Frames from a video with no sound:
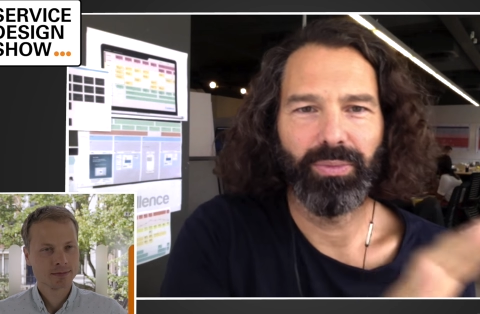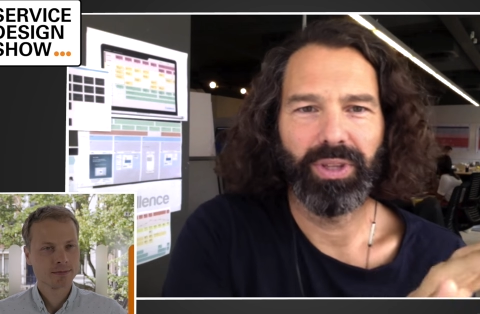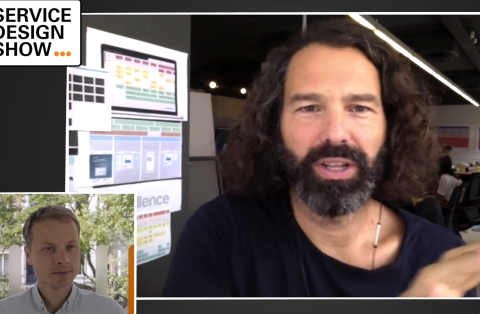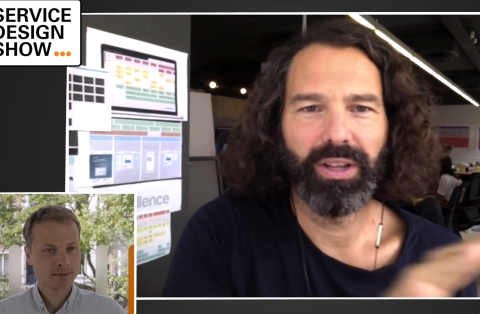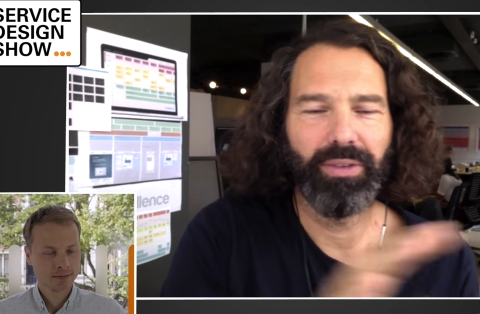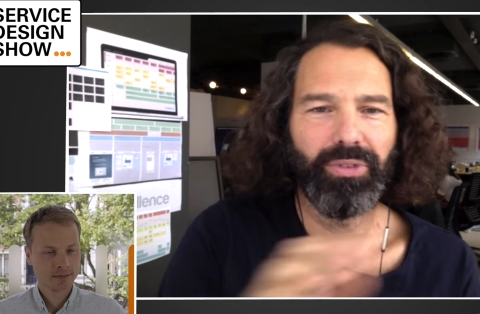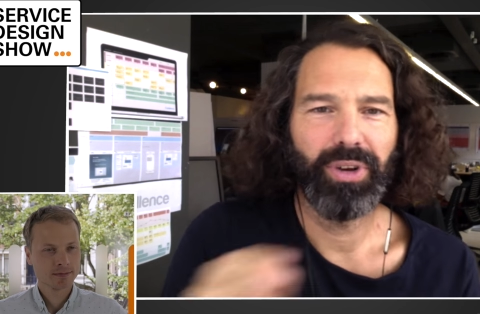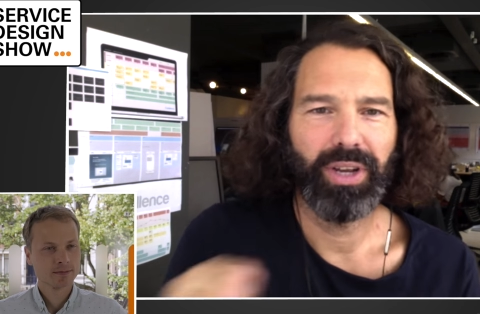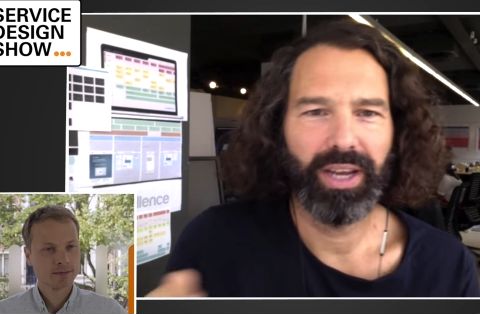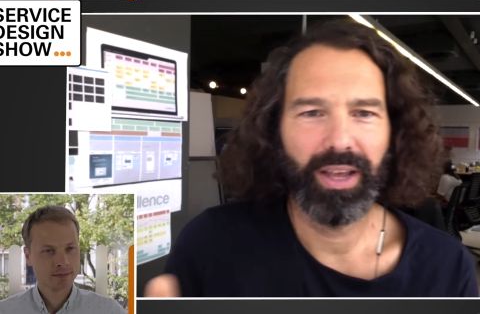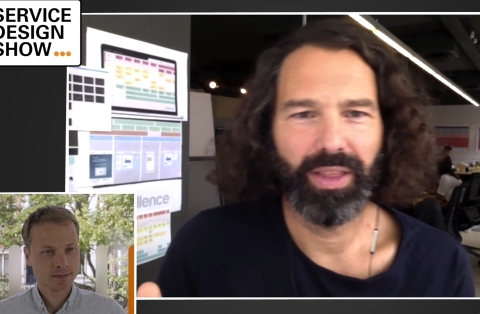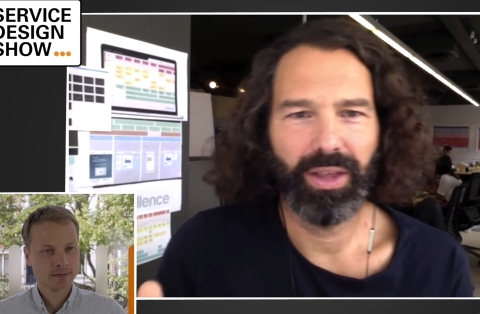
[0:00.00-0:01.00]
Speaker 1: with
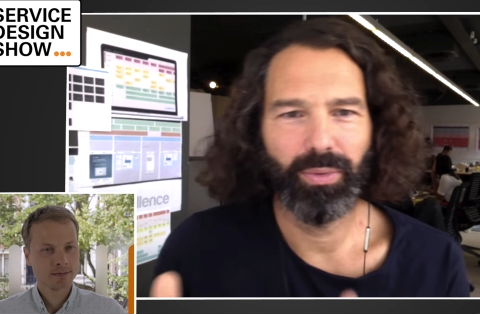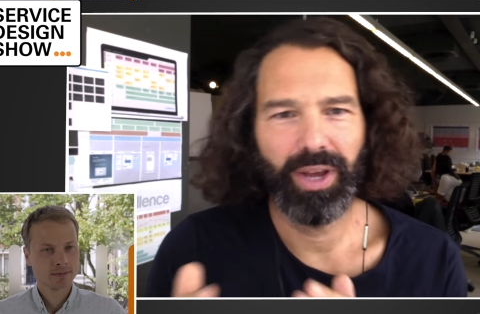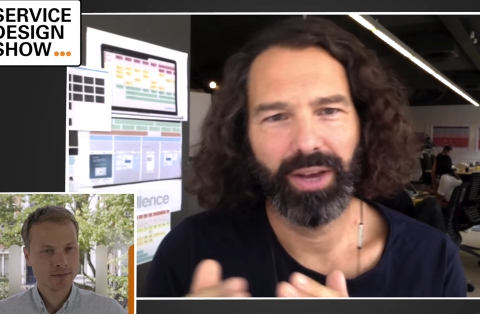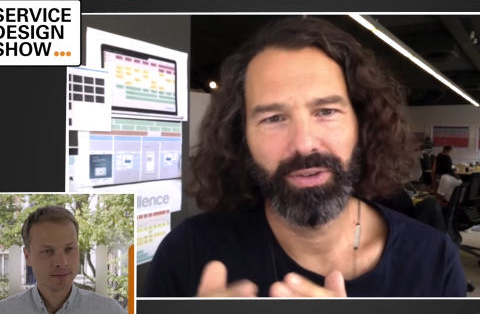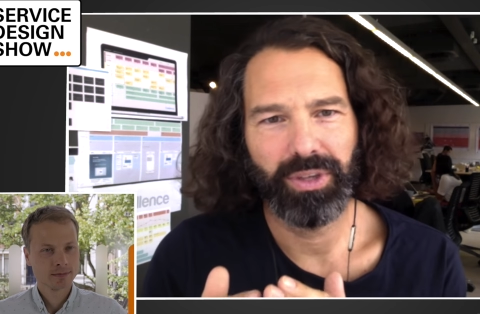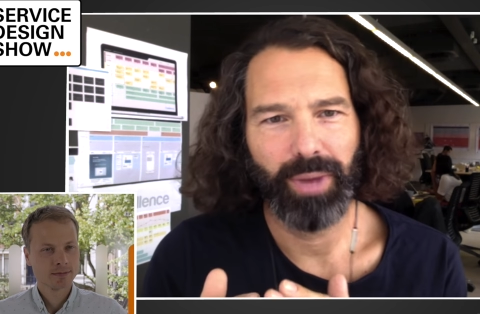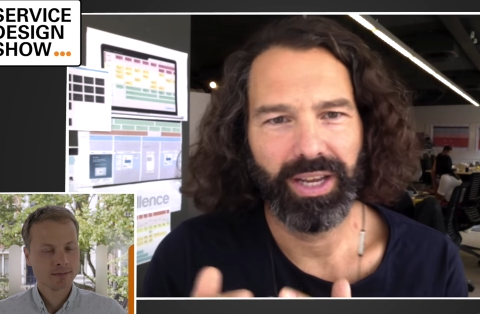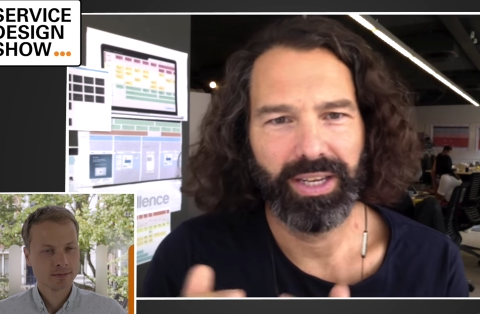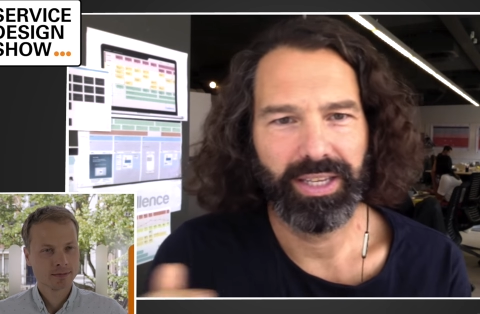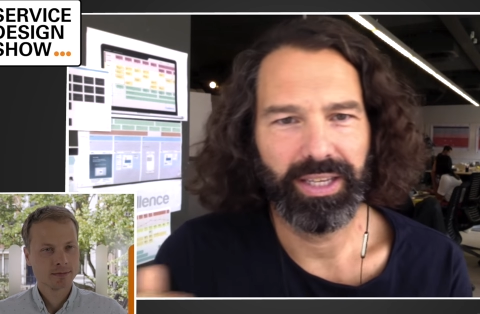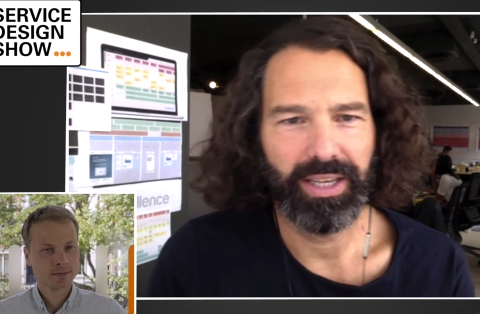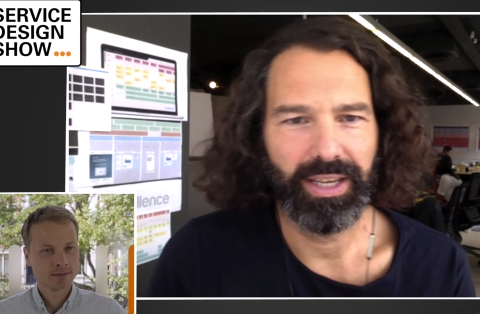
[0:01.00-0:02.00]
delivery and then we have some
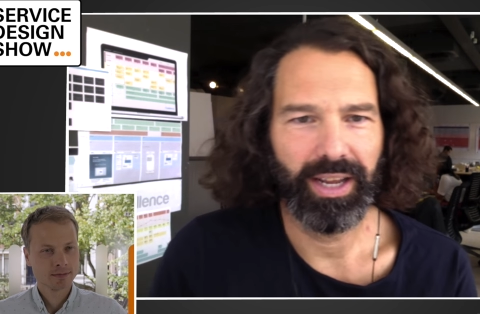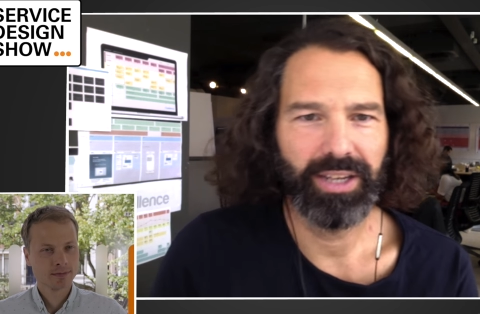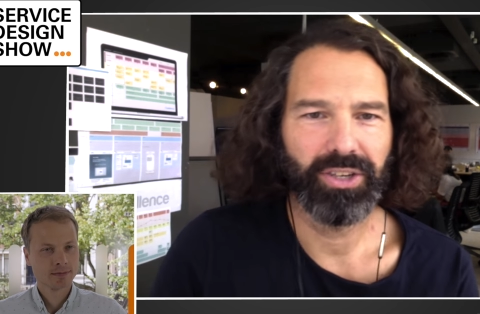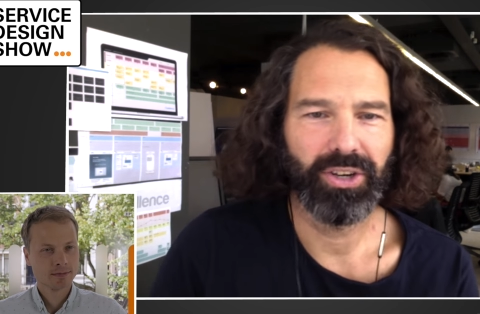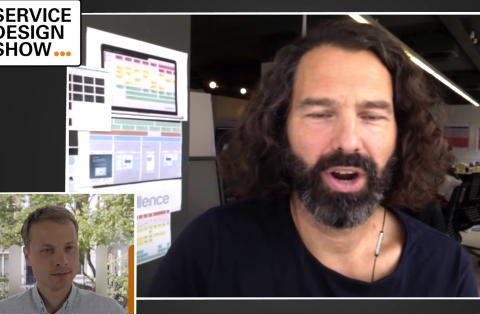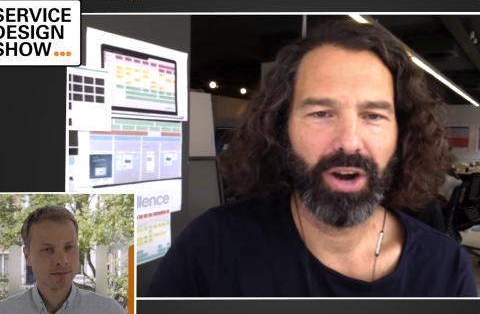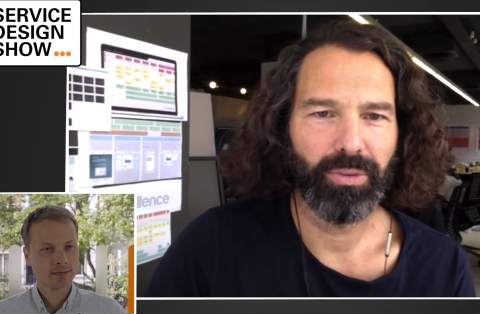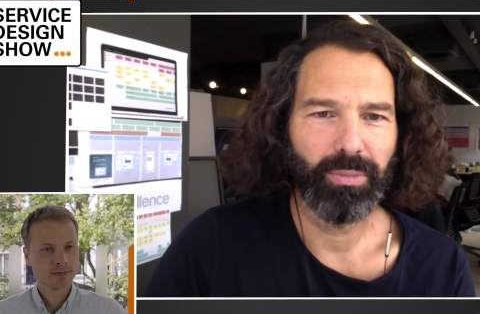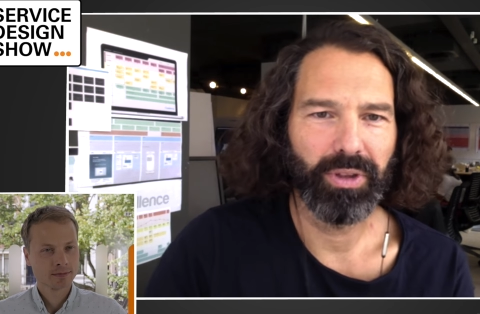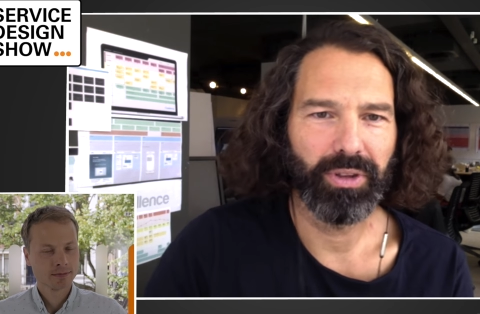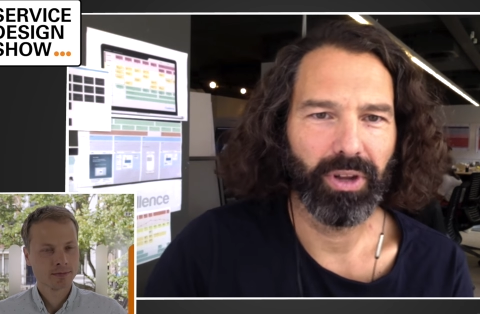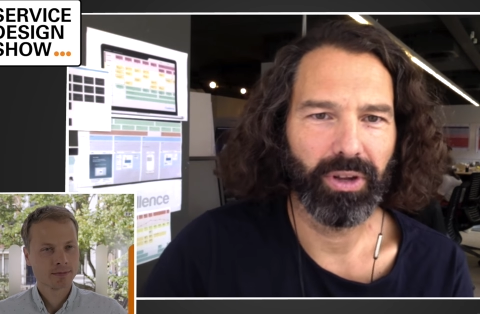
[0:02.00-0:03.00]
IT and H&R
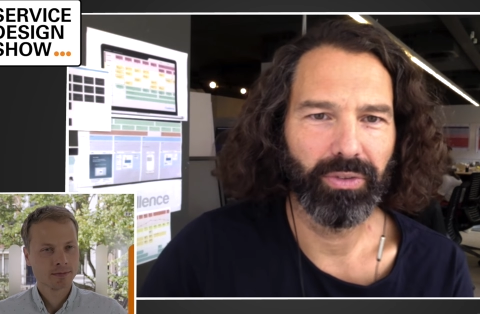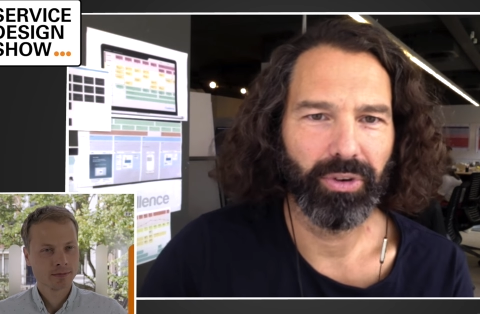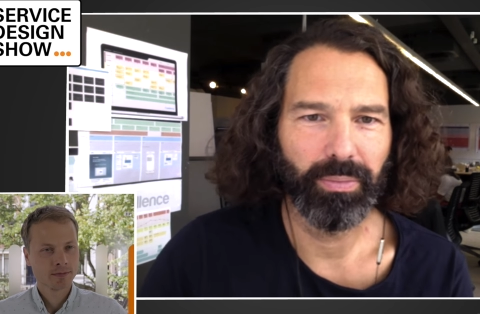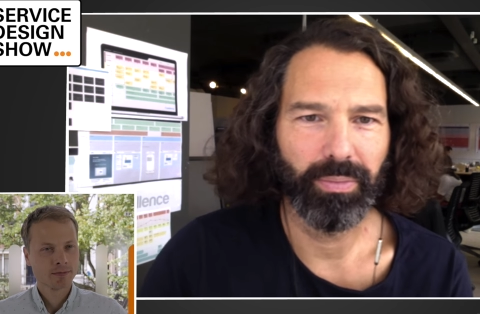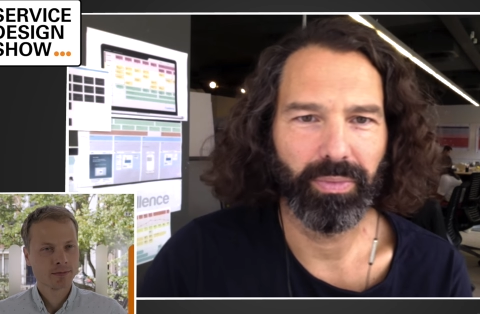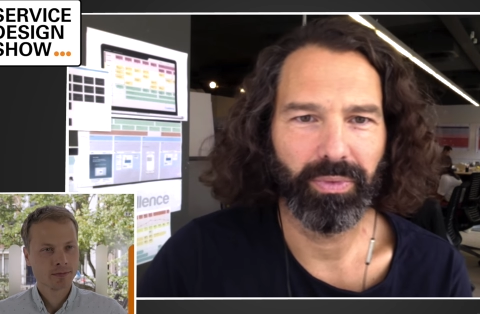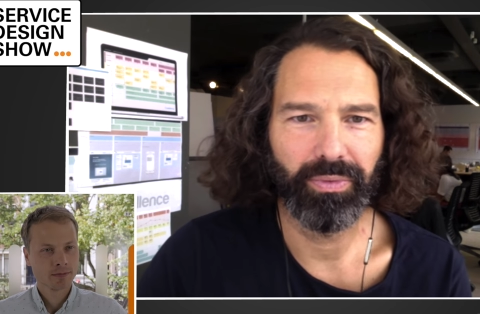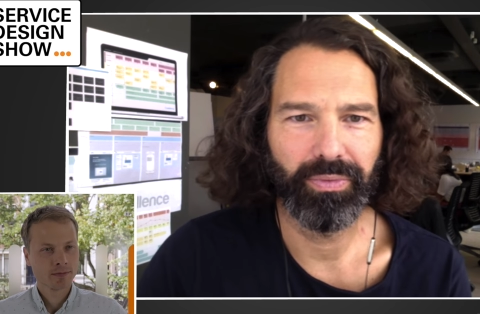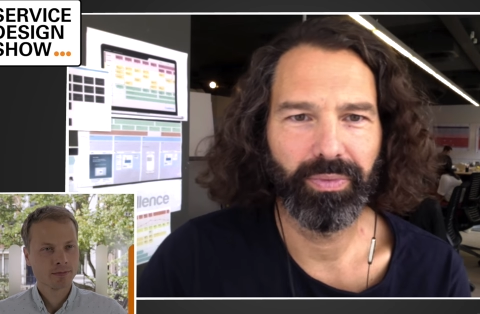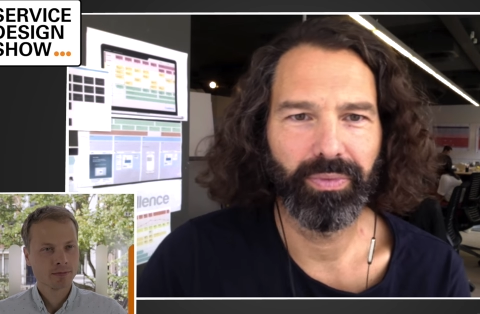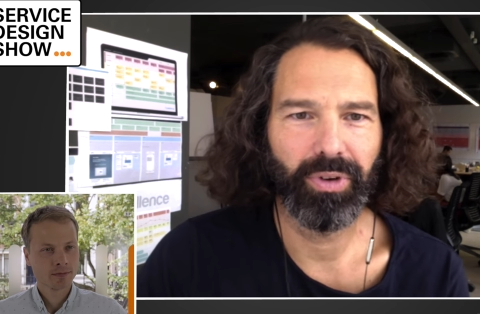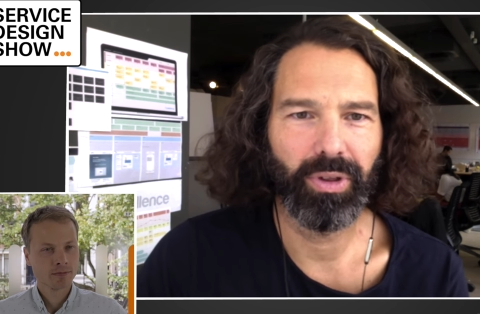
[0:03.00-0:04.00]
from the top, from
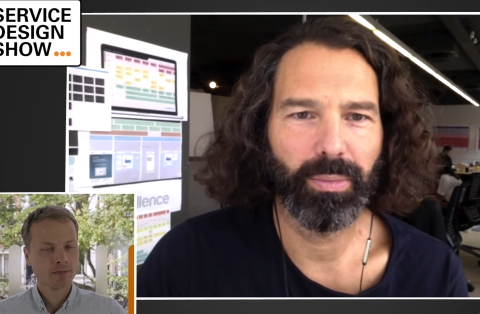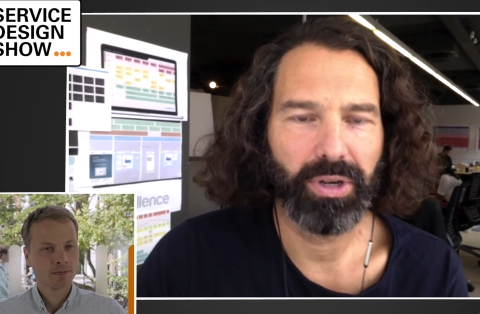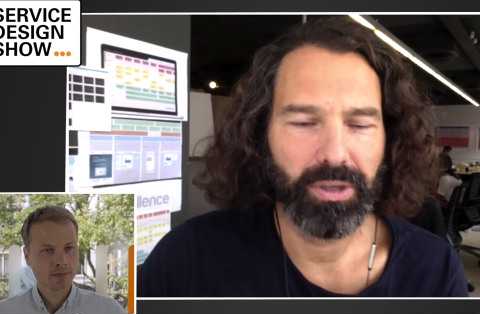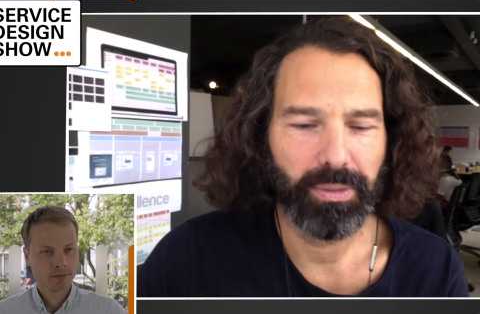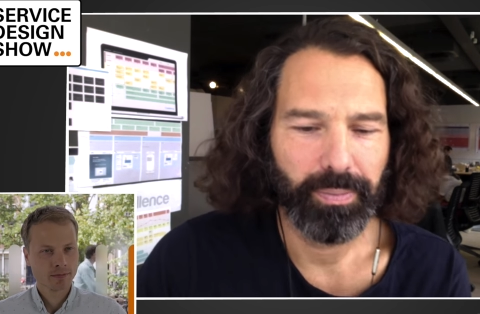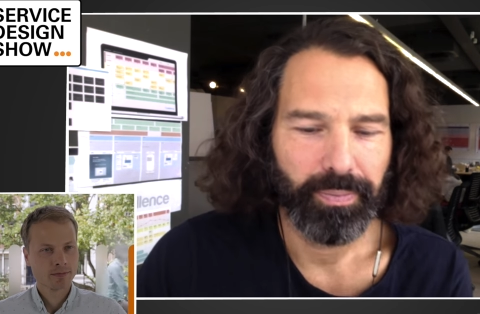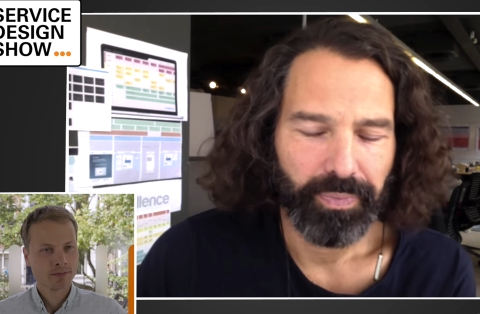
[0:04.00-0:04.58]
from the bottom